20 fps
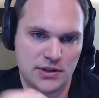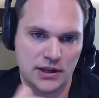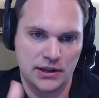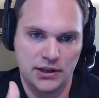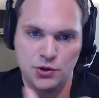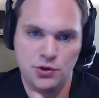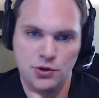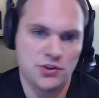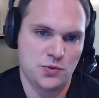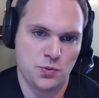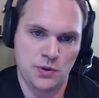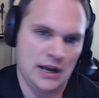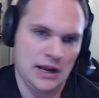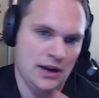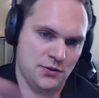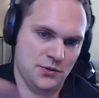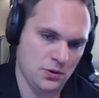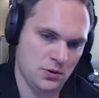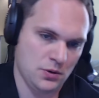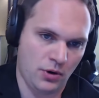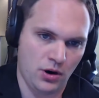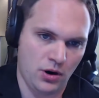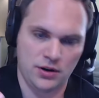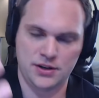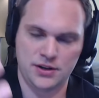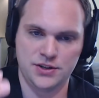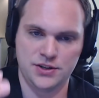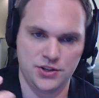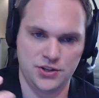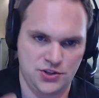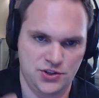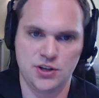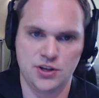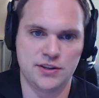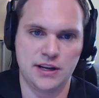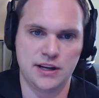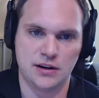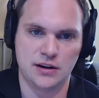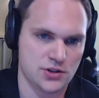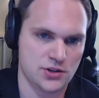like you just went out to a park and just stood
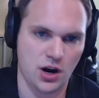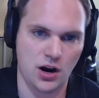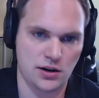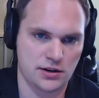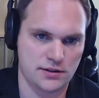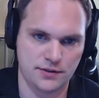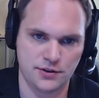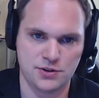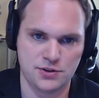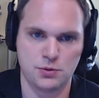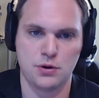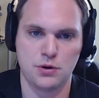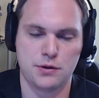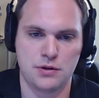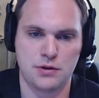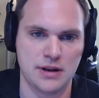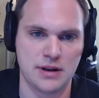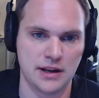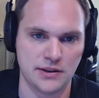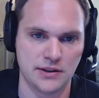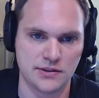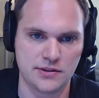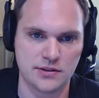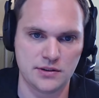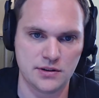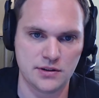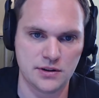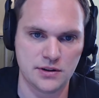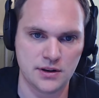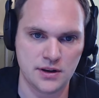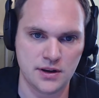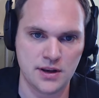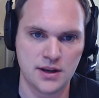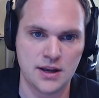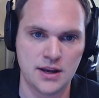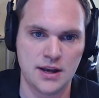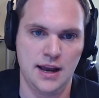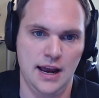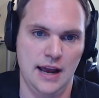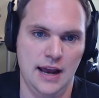there and talked for two or three minutes
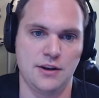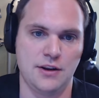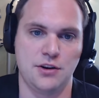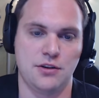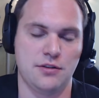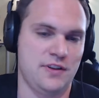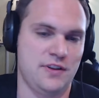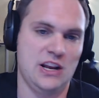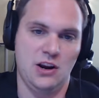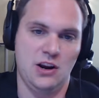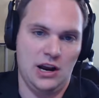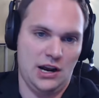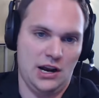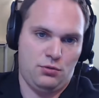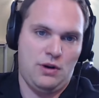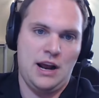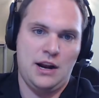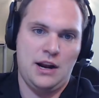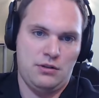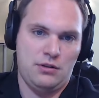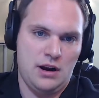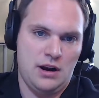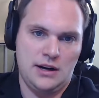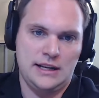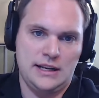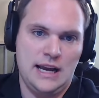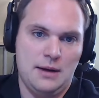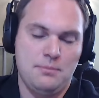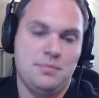and then your video guy ran around and got